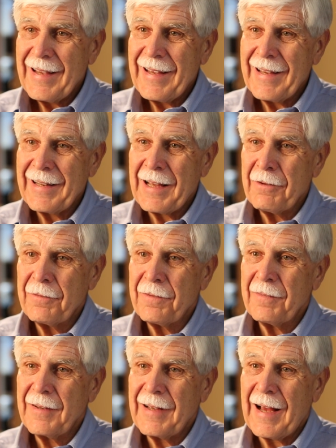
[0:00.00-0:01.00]
and
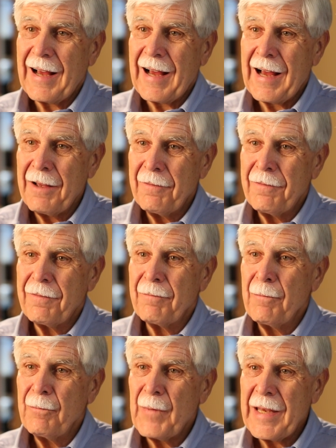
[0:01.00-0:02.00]
I've
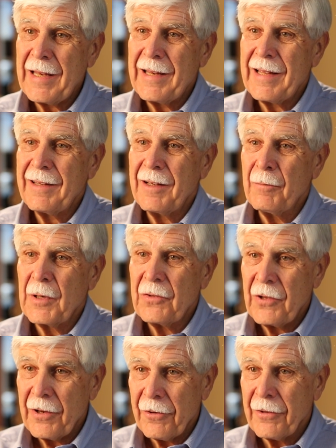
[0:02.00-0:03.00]
made a
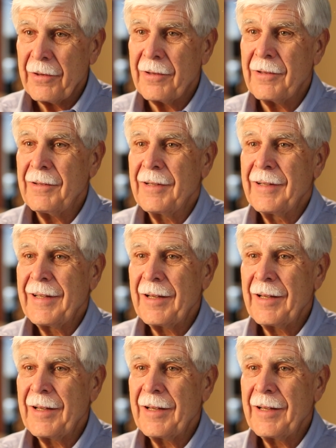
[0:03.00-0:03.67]
material